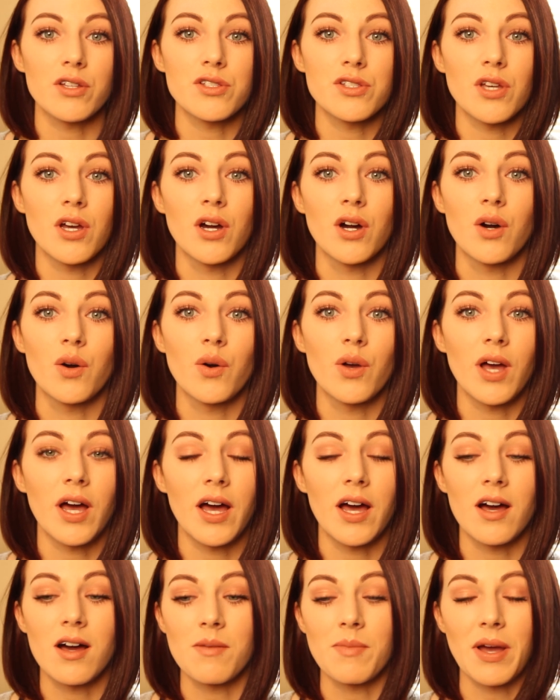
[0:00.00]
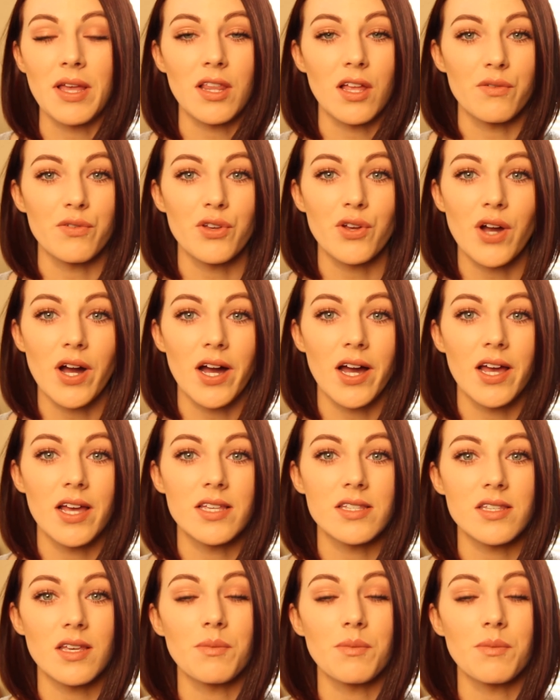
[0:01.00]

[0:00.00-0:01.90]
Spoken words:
So I love you guys,